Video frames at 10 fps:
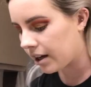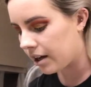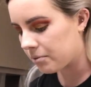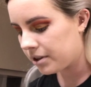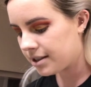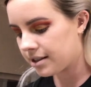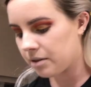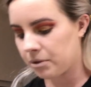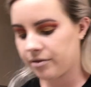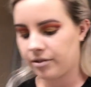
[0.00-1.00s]
Okay, I'm going to
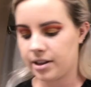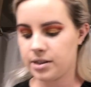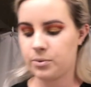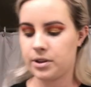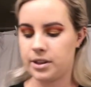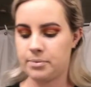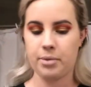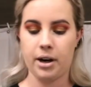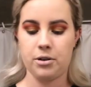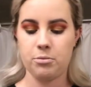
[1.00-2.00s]
set my face with this
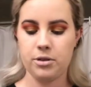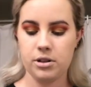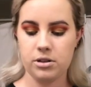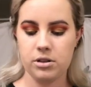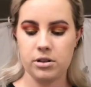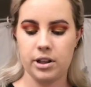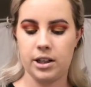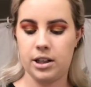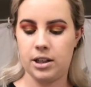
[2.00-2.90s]
powder brush, the